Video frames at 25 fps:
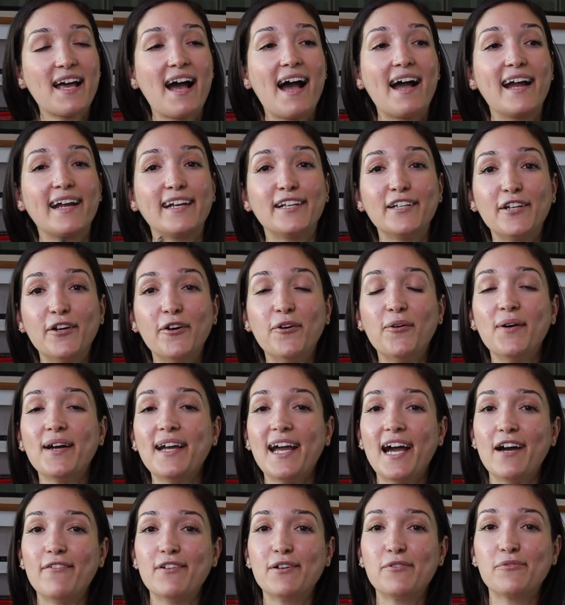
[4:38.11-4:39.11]
I know I
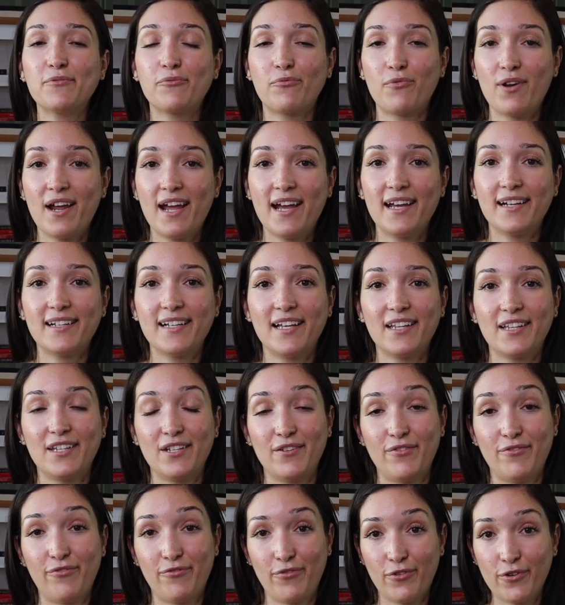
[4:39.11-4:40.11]
haven't read the
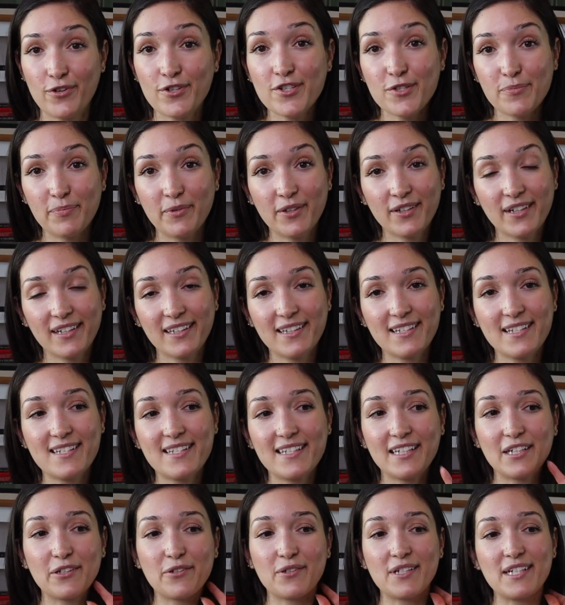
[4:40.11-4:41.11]
first book in the
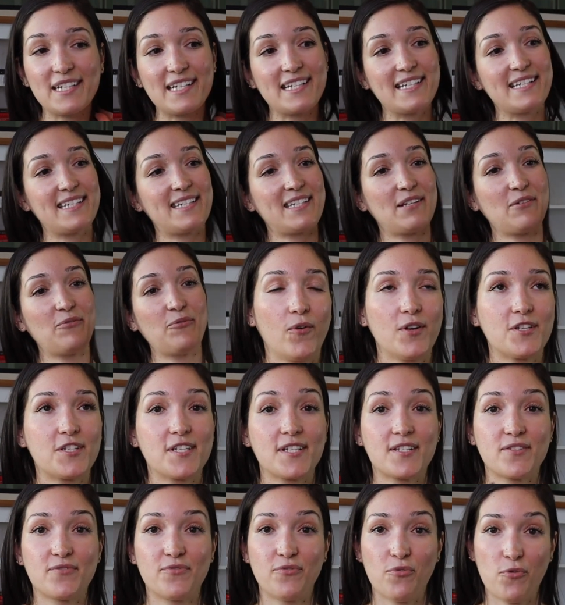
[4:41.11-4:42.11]
series, which
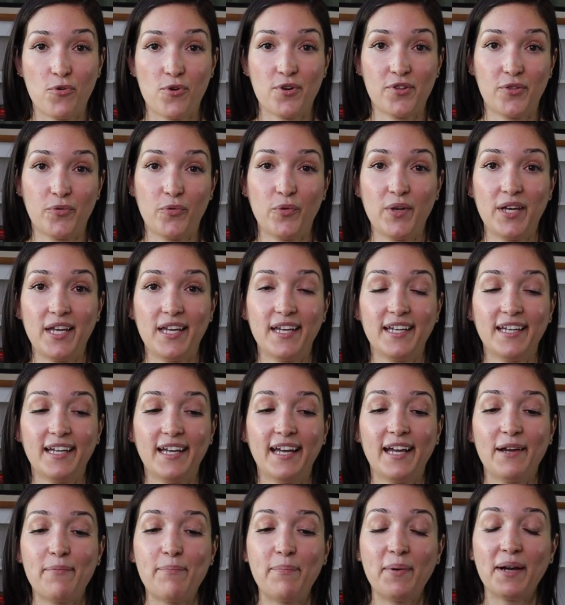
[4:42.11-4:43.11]
is Fourth Wing,
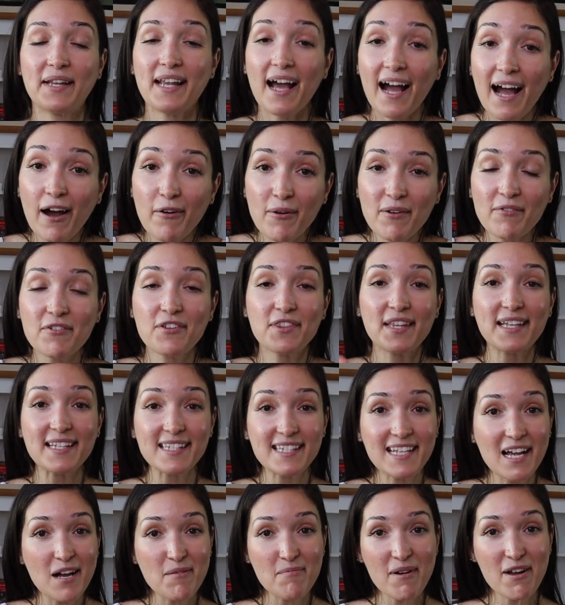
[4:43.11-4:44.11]
but however,
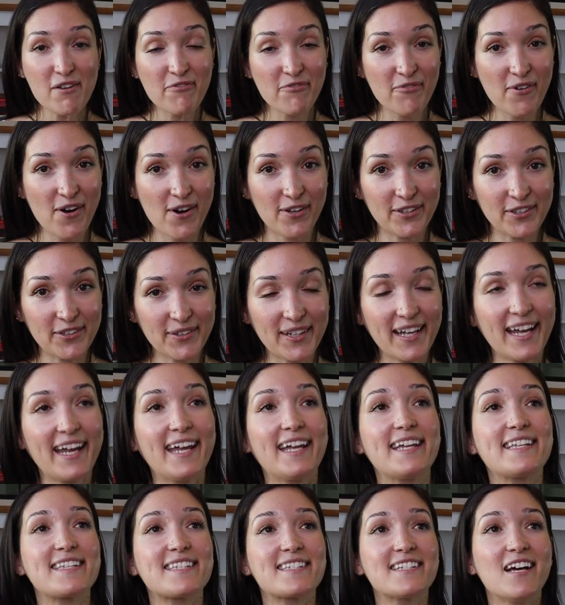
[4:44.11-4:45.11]
that's not my fault, okay?
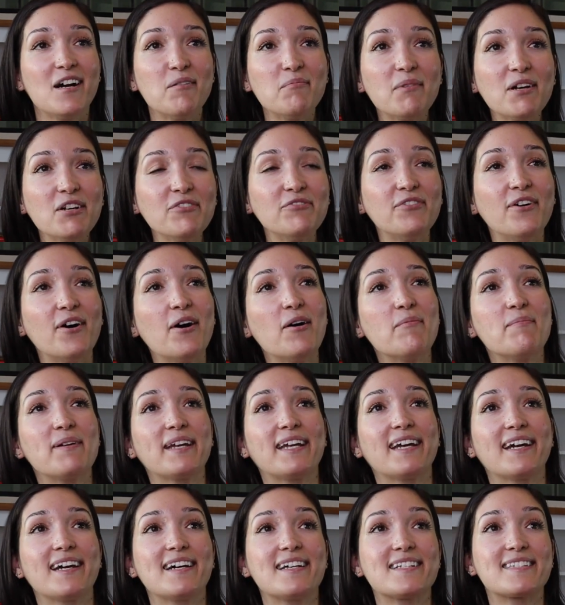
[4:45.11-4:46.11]
It's not my fault
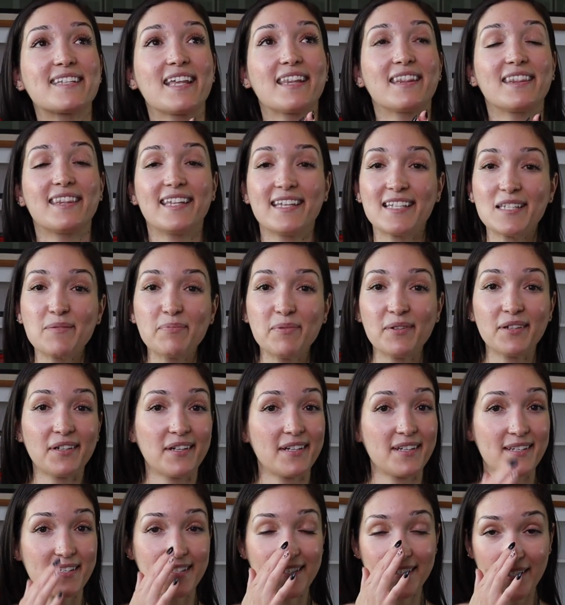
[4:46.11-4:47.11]
because this book
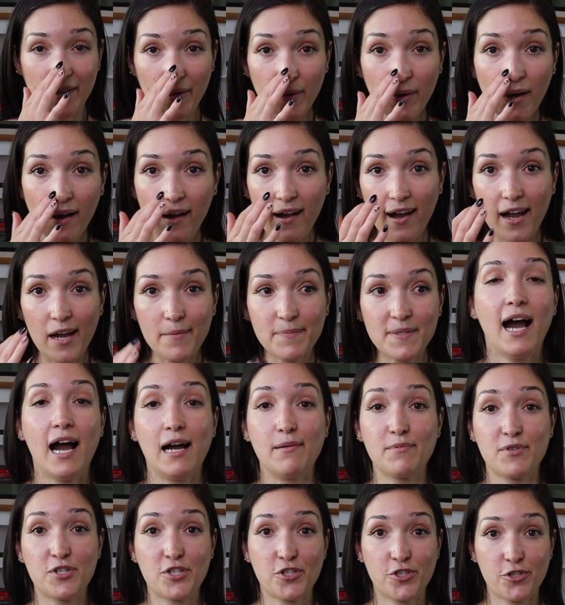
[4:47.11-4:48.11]
is so hyped.
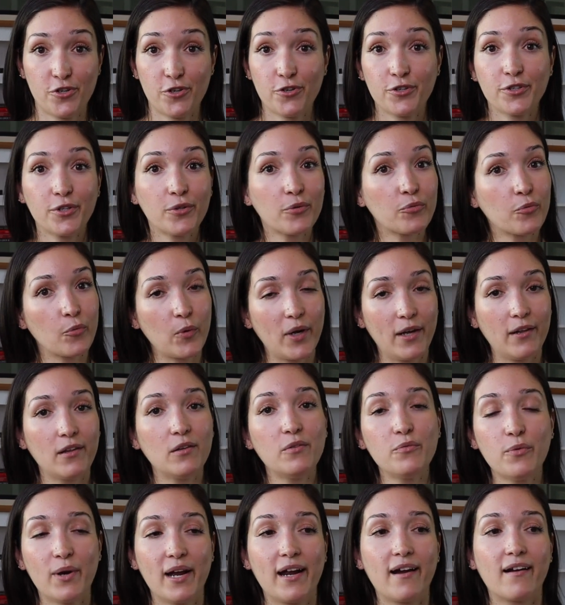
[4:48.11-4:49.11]
I'm sure you're well
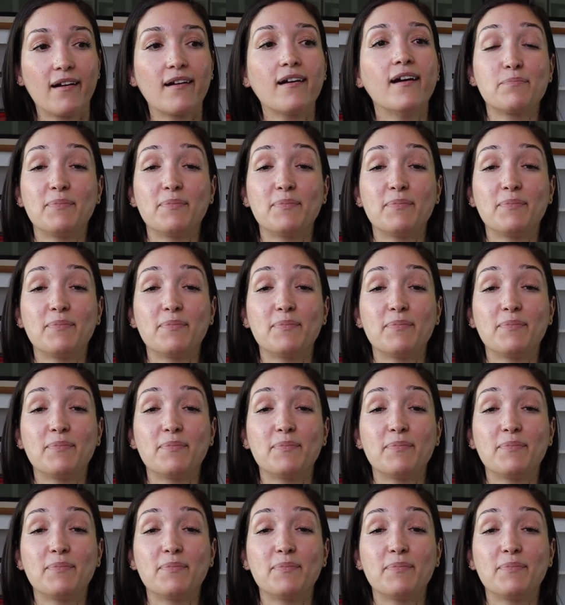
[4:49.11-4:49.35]
aware.